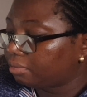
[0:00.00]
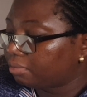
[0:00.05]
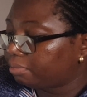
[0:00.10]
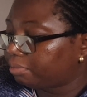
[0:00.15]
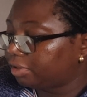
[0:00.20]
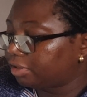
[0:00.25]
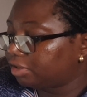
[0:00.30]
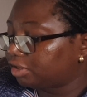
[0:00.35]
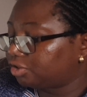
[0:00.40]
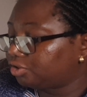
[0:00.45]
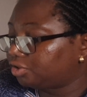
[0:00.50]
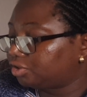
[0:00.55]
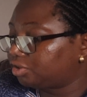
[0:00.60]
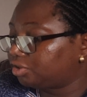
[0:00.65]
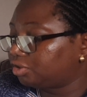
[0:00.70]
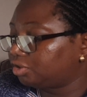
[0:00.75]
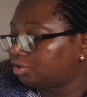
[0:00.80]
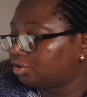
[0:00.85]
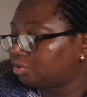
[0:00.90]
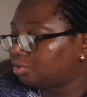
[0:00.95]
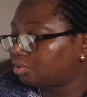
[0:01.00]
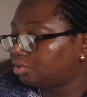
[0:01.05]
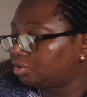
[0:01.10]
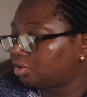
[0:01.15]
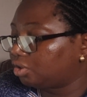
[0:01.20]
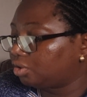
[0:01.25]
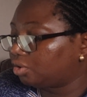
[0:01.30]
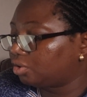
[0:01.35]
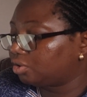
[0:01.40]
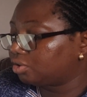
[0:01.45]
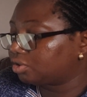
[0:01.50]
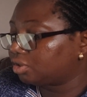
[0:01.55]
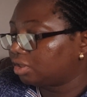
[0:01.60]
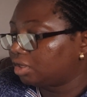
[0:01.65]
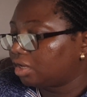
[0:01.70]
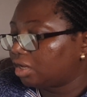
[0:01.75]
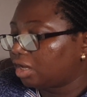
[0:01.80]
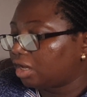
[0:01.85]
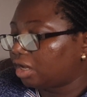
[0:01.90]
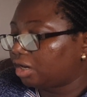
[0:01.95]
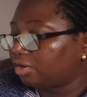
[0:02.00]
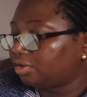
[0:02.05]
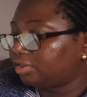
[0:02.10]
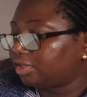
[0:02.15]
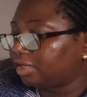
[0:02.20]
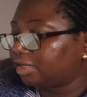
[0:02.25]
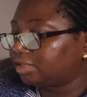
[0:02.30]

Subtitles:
penetrating into the lungs Another